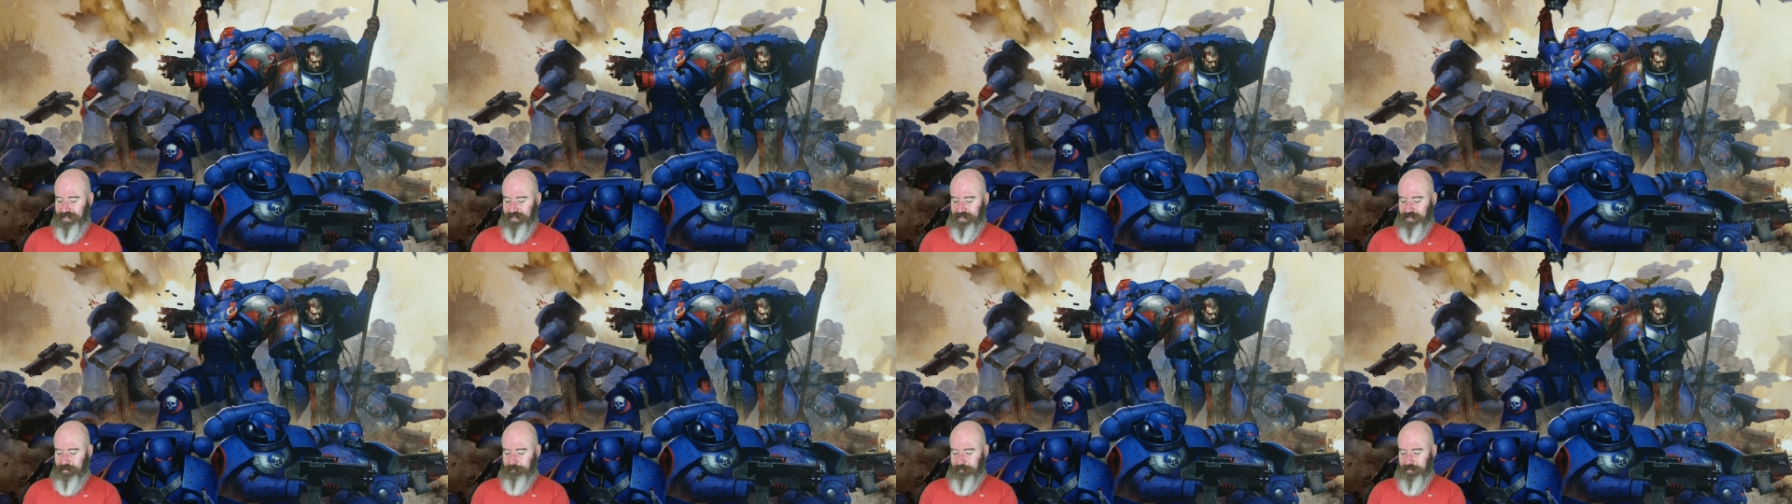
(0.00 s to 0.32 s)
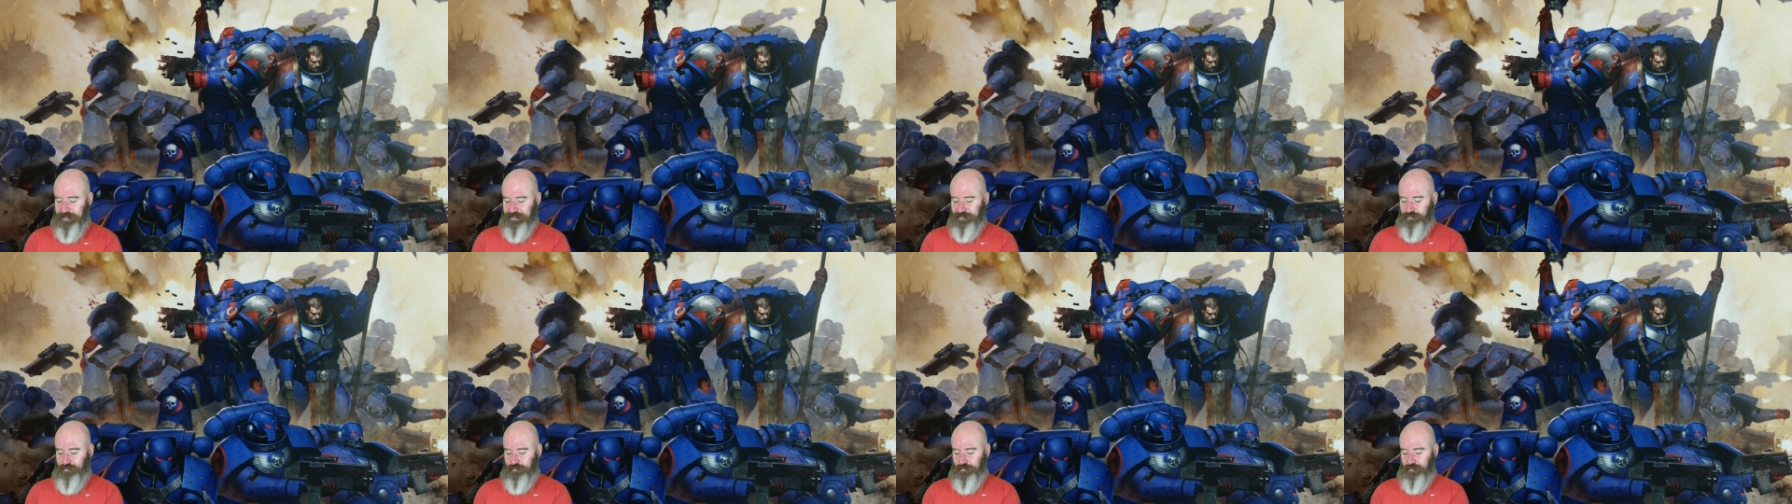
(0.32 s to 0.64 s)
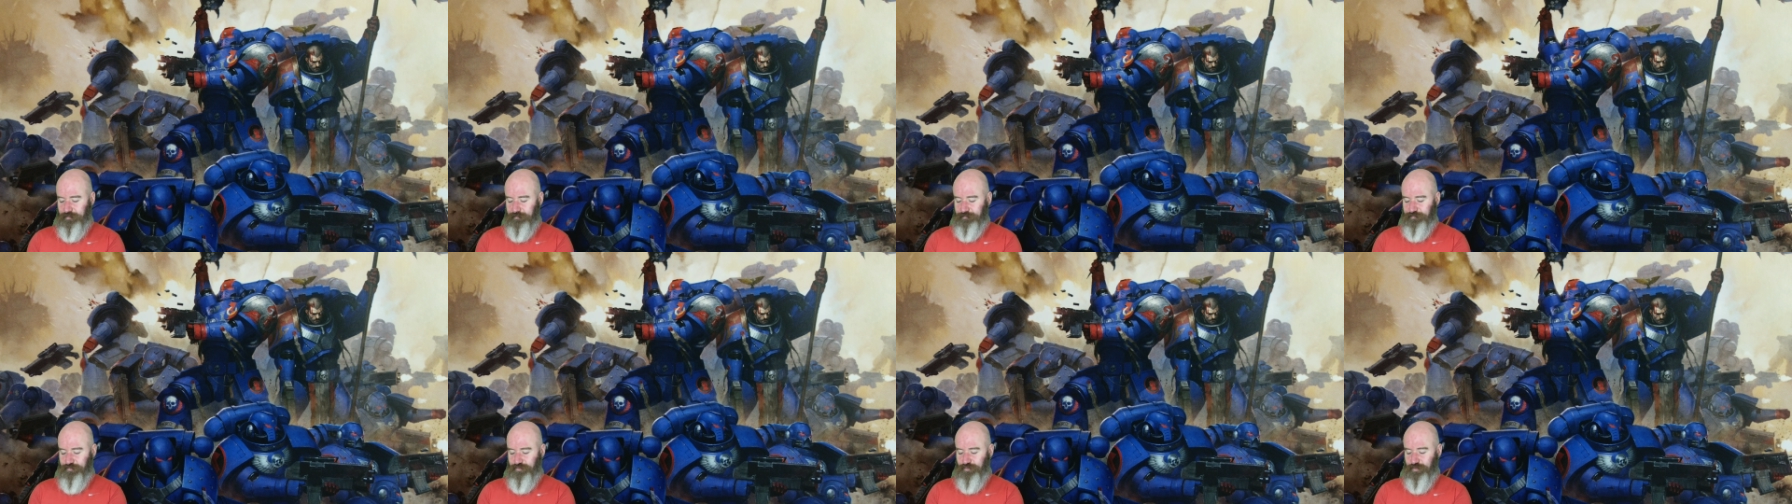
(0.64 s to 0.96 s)
and the
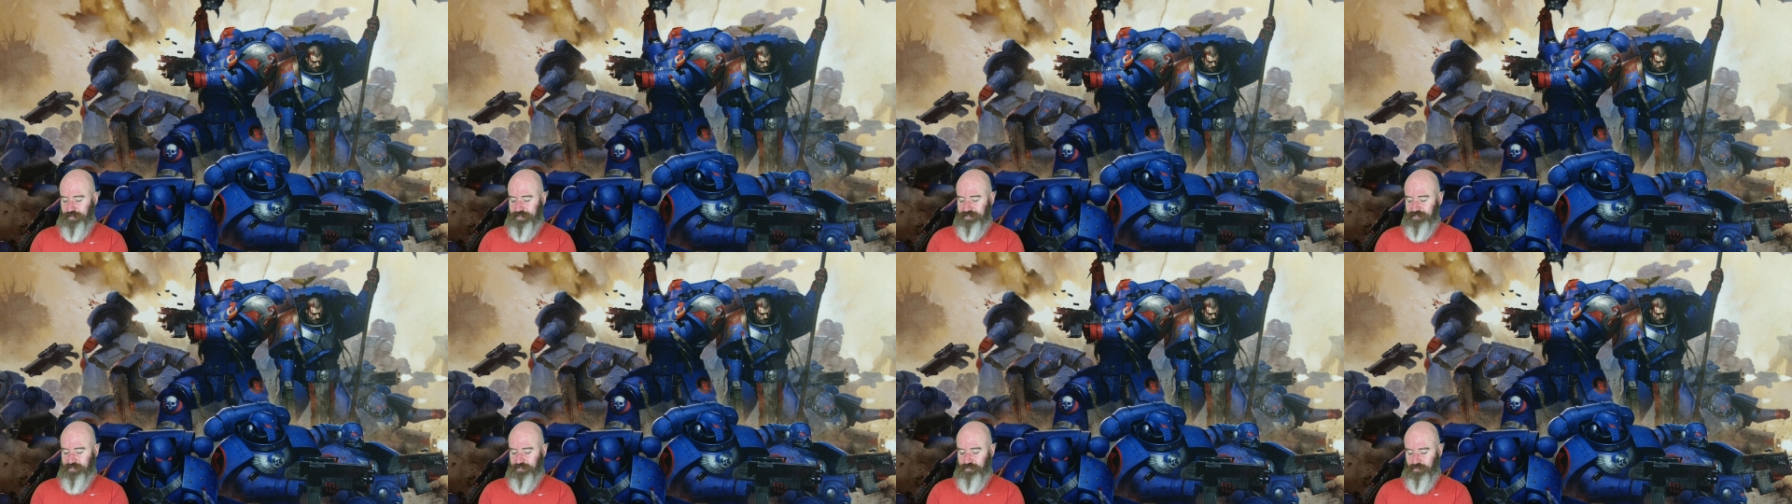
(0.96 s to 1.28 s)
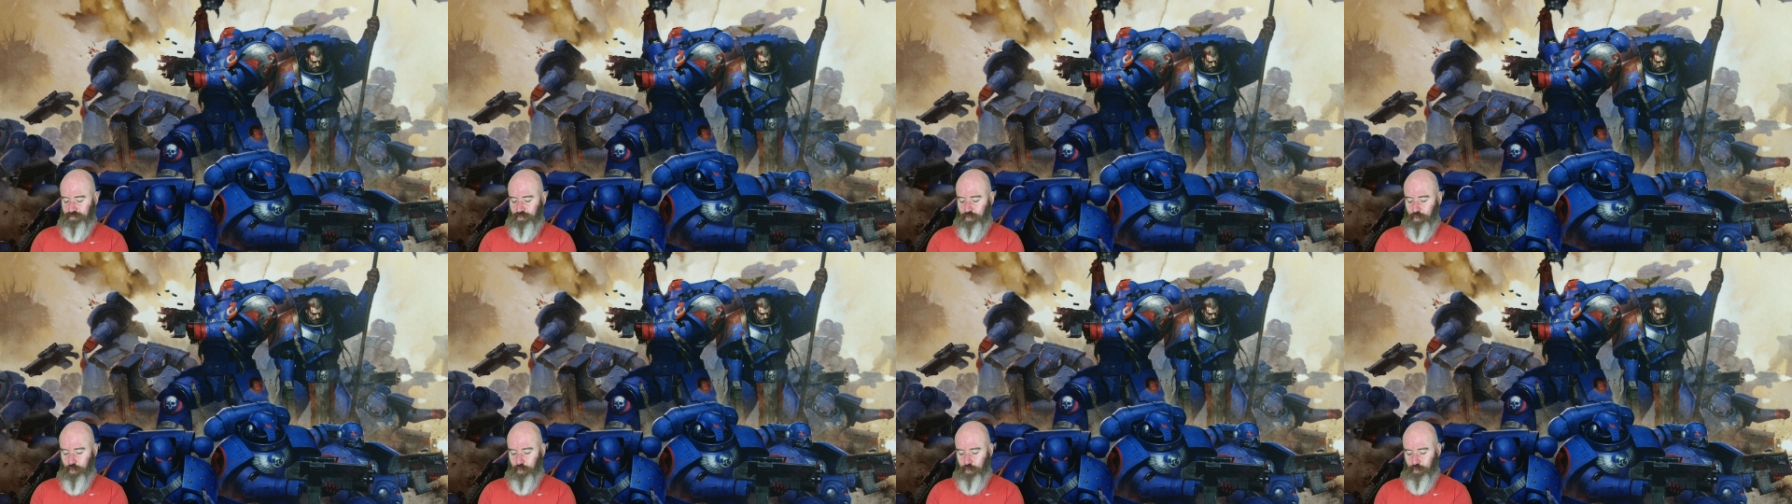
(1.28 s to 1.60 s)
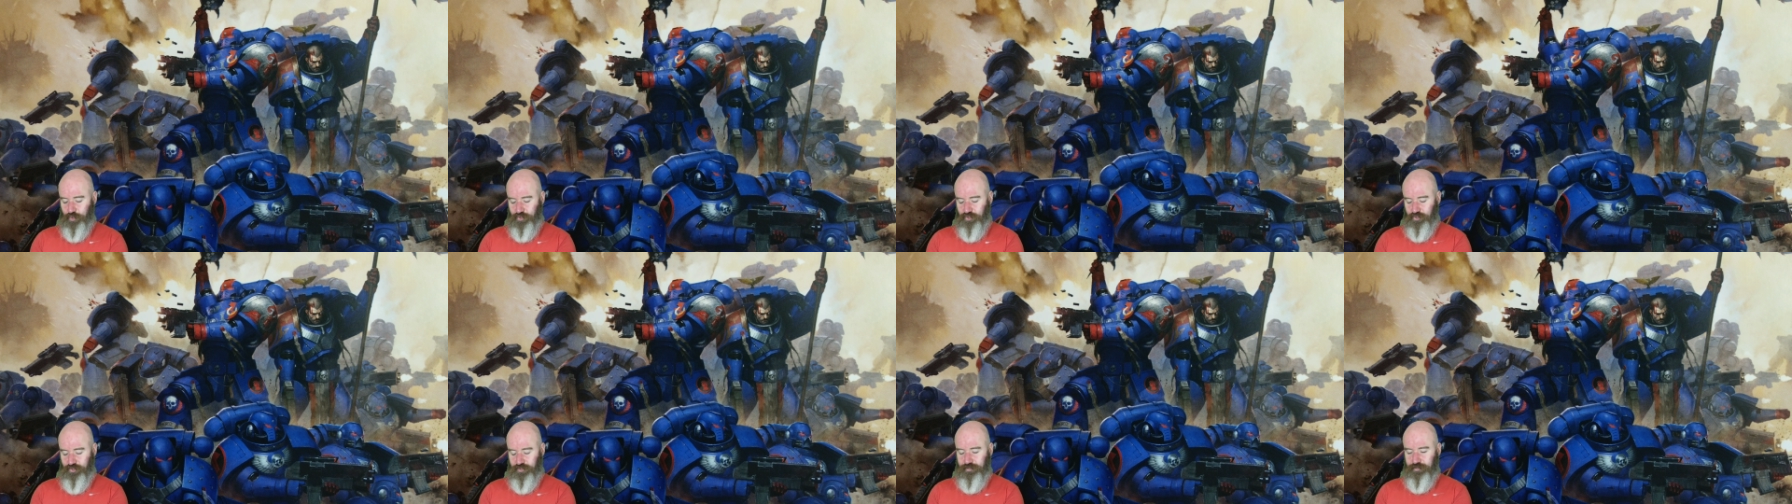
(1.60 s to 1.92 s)
Battle of Traitor's
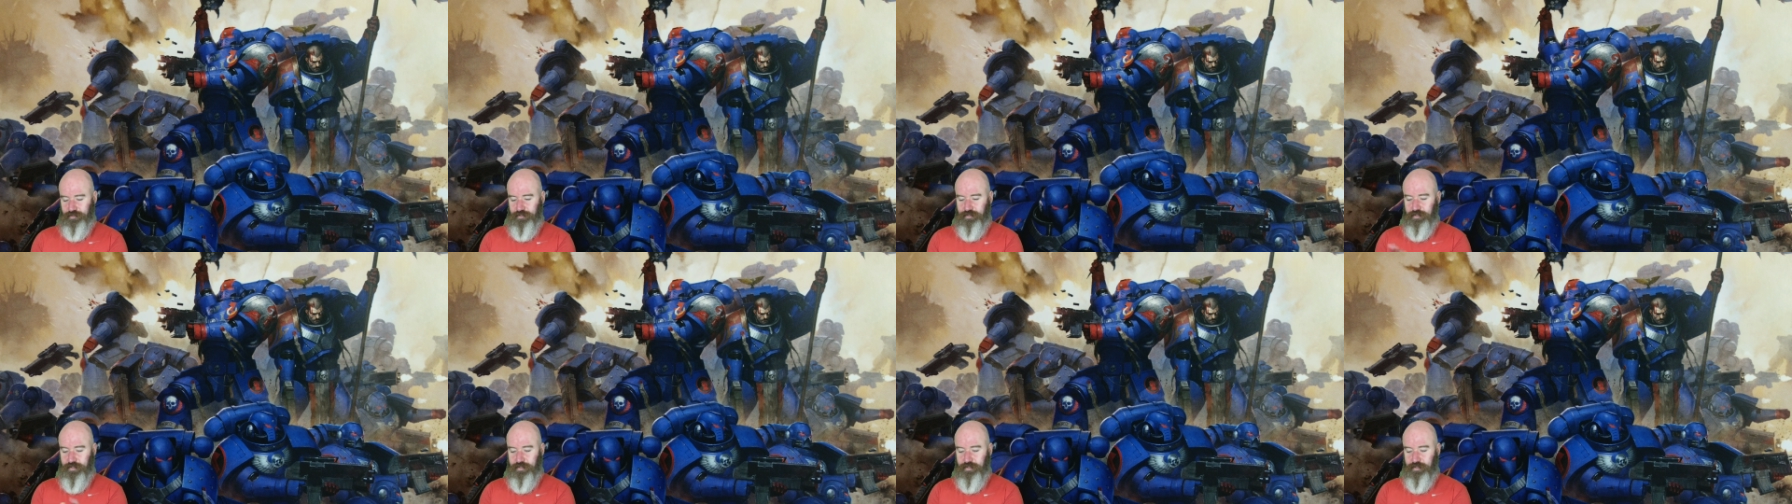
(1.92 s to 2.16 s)
Gorge.